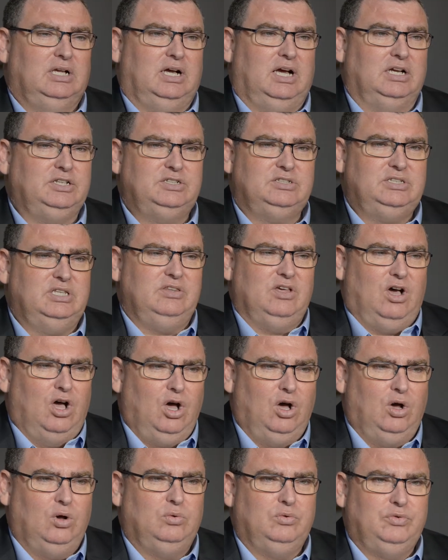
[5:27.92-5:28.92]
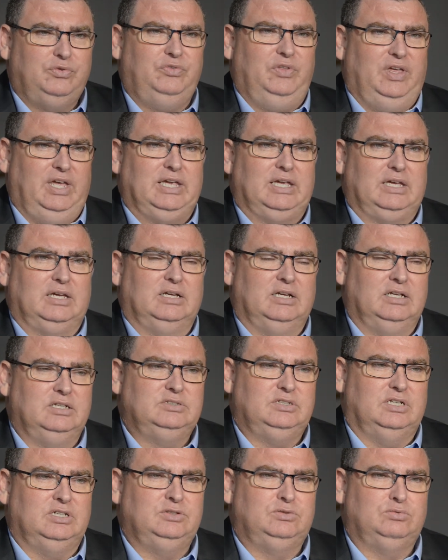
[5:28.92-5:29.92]
I just think the whole thing
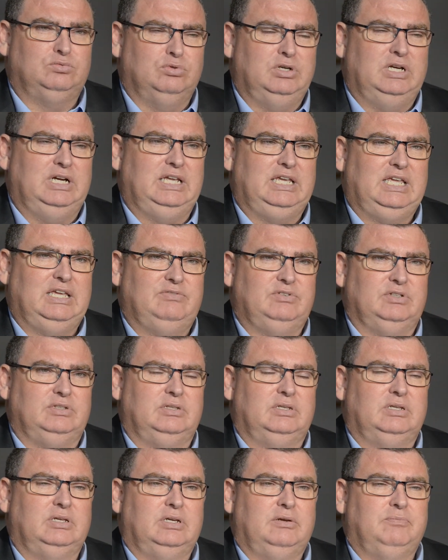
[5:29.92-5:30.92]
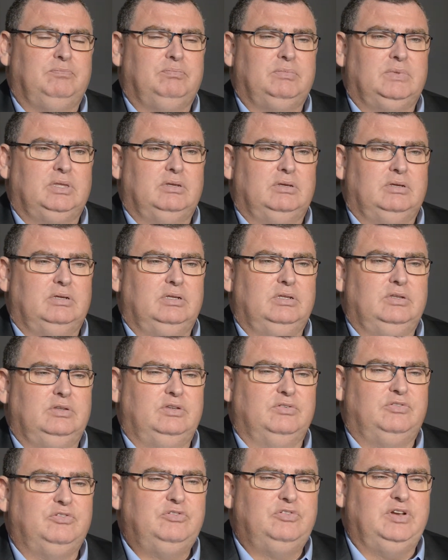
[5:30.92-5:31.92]
has really given
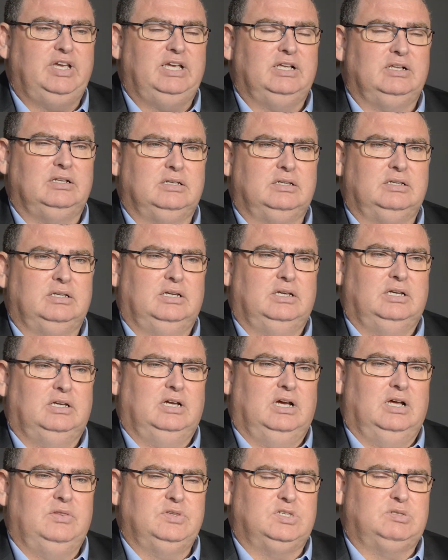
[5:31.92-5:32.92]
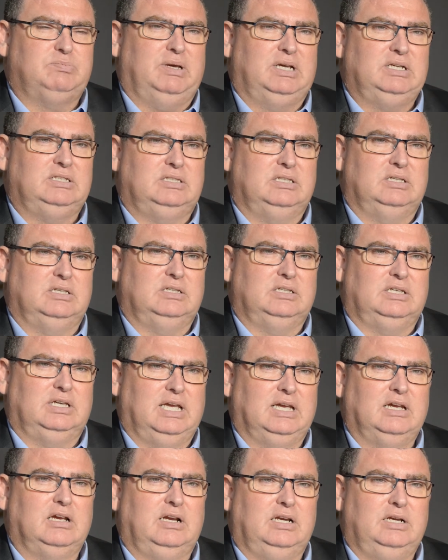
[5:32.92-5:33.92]
the feel and the space that
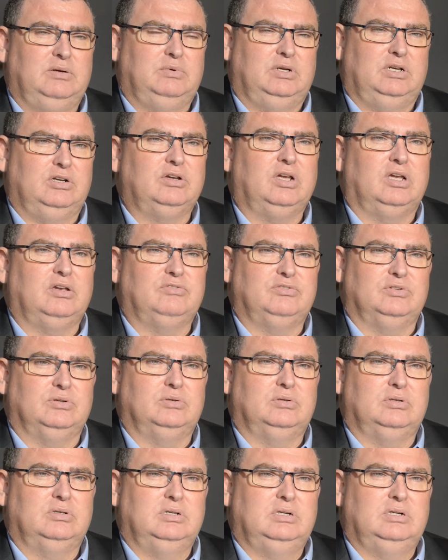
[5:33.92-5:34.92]
Gigaclear we're looking for.